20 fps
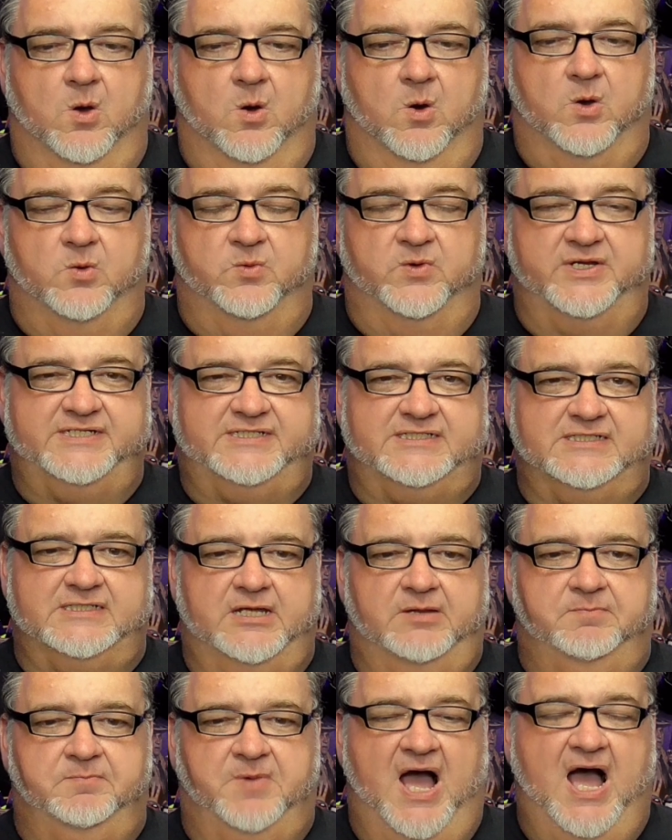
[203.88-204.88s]
or
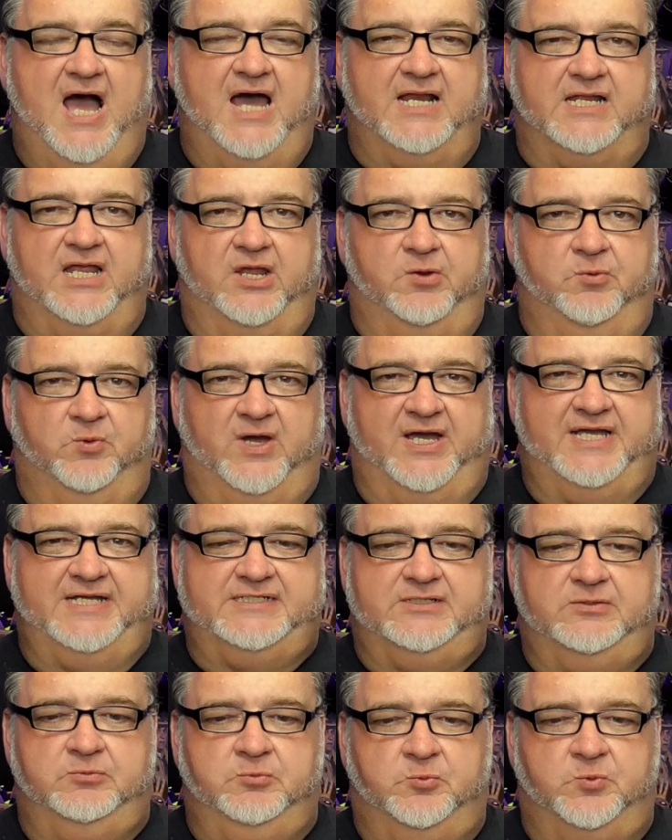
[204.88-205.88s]
recently bought a
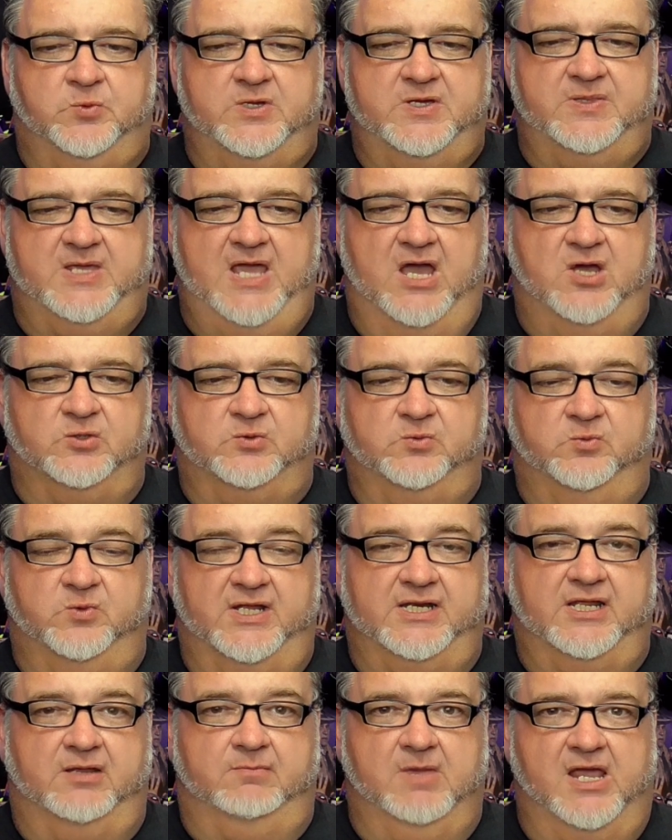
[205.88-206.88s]
Ryzen 3000
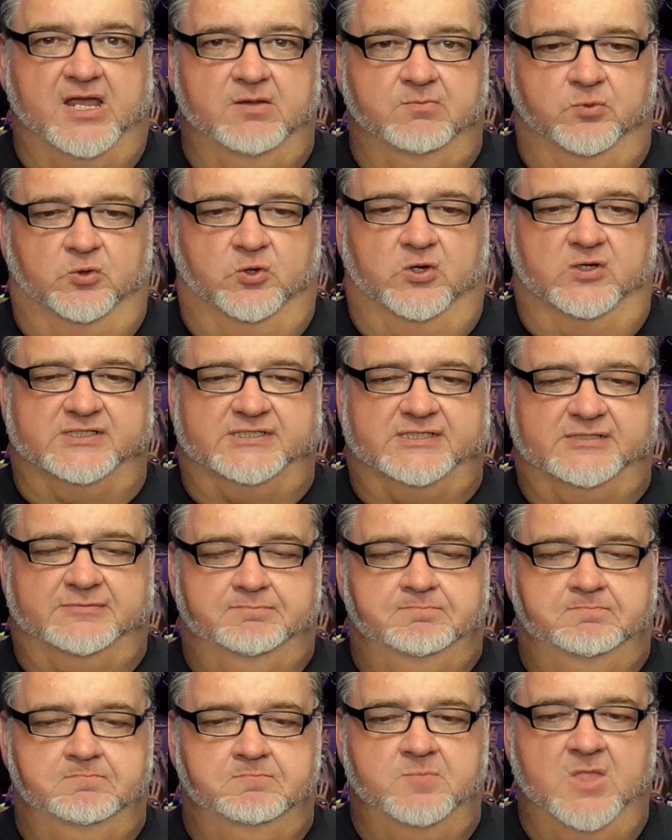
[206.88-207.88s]
ready mainboard,
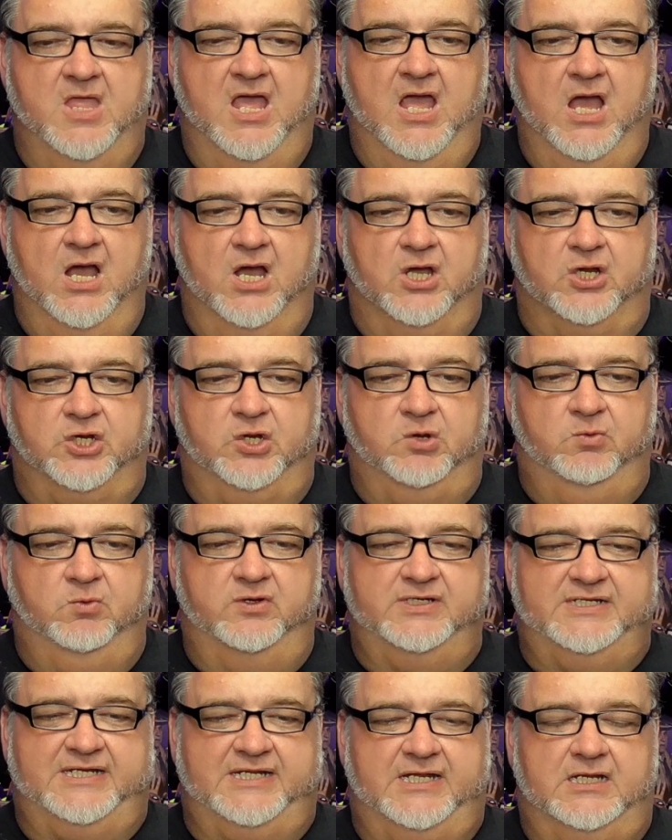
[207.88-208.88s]
you
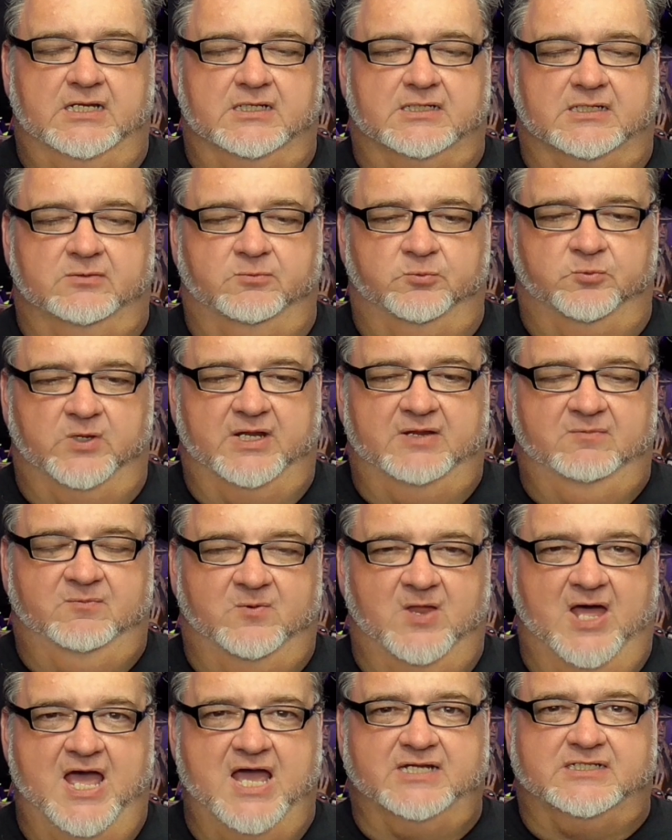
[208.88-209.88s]
would need to
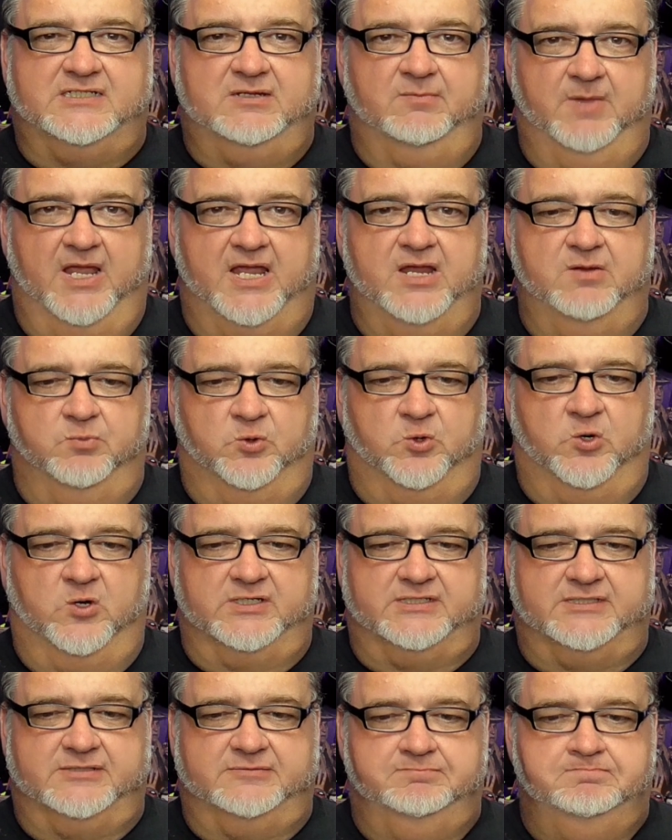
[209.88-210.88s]
reflash the
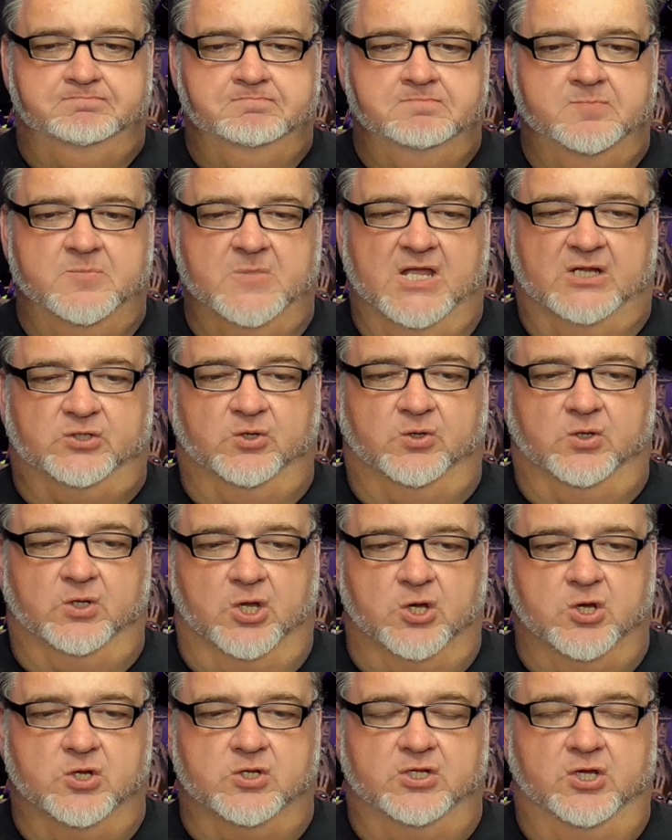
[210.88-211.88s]
mainboard to an
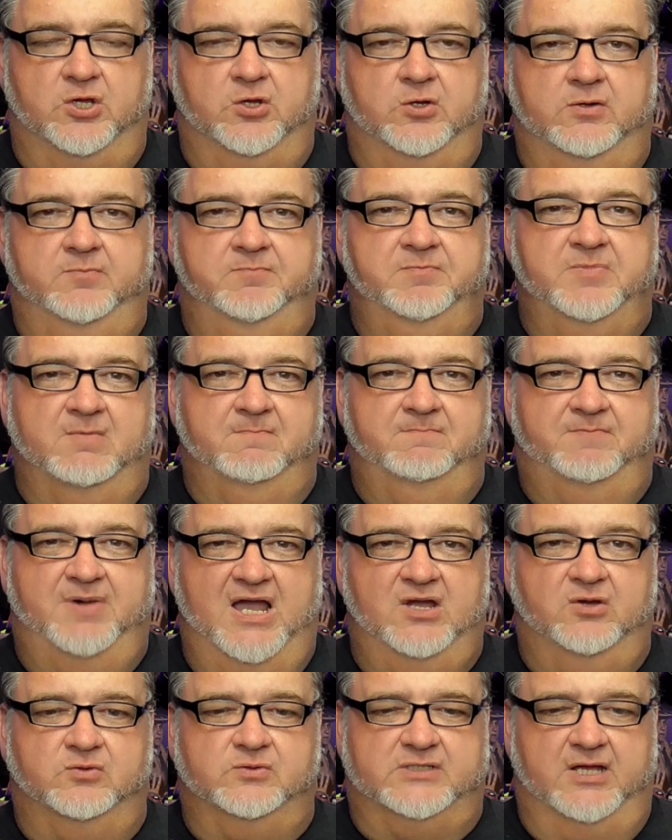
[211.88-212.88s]
earlier
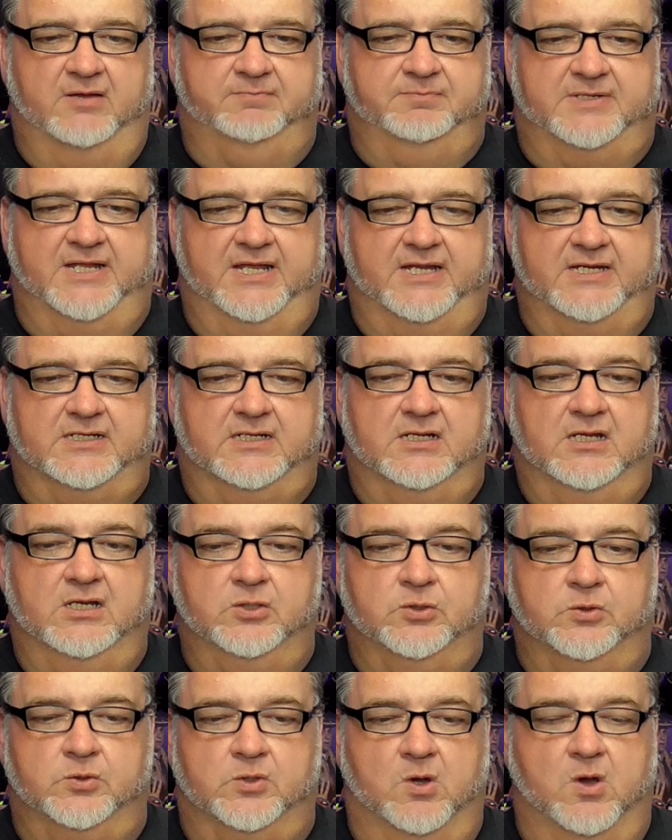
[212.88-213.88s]
BIOS update
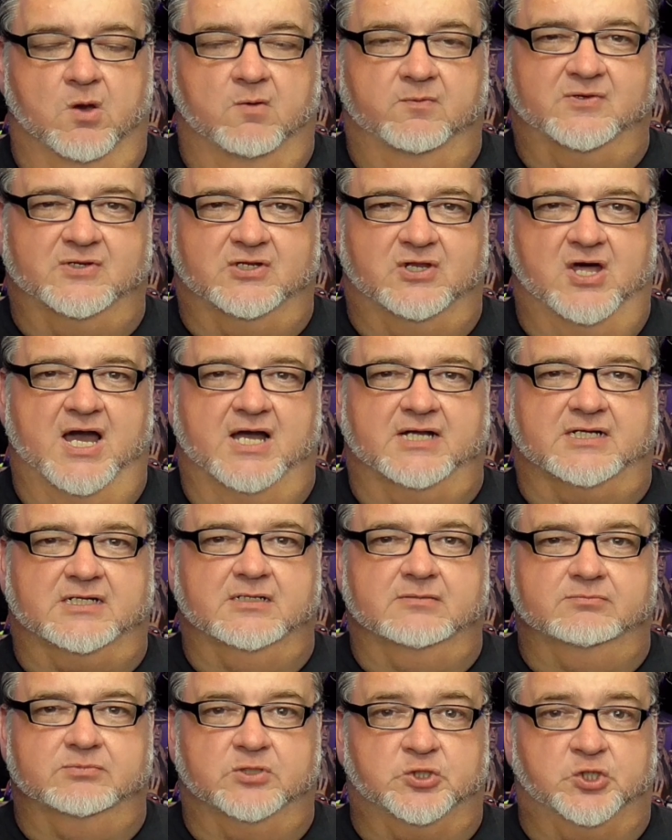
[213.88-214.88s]
to overclock
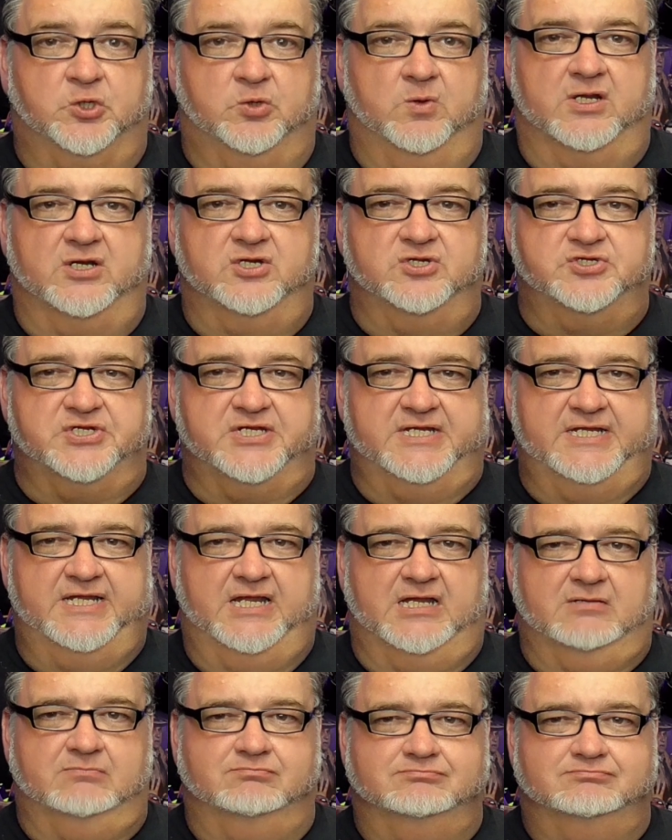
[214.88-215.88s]
the
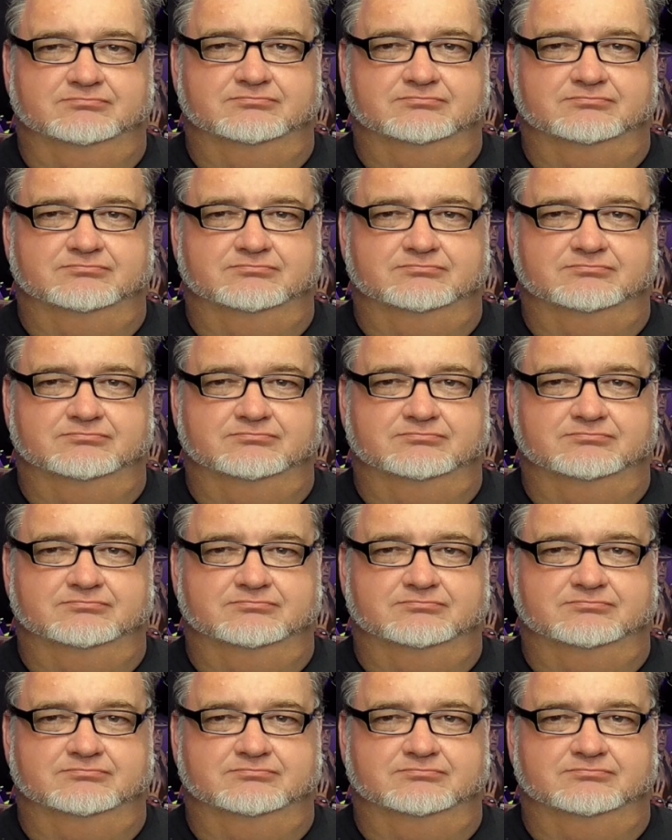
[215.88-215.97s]
200GE.